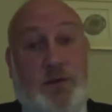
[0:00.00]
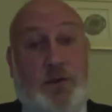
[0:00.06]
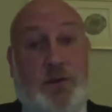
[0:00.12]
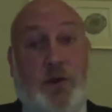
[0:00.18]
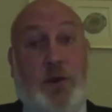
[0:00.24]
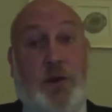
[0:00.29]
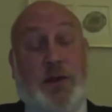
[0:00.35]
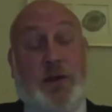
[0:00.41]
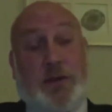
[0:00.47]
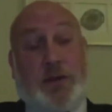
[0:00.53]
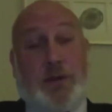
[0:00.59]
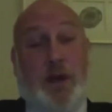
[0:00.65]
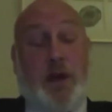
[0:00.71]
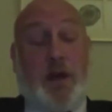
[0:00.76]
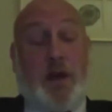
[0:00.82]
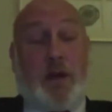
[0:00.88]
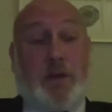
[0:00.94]
Johnny's sort
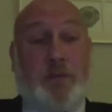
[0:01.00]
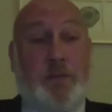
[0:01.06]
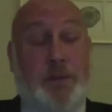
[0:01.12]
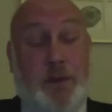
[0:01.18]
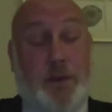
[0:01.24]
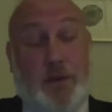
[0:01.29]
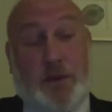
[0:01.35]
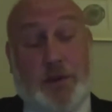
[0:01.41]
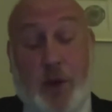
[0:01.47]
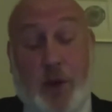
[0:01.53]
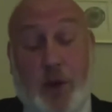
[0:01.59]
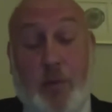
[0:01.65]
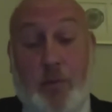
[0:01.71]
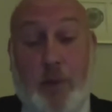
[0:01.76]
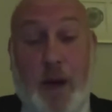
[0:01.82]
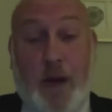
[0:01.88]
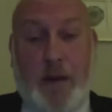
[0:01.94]
of, you know, shouting
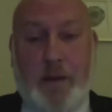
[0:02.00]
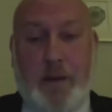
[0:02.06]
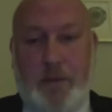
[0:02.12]
back.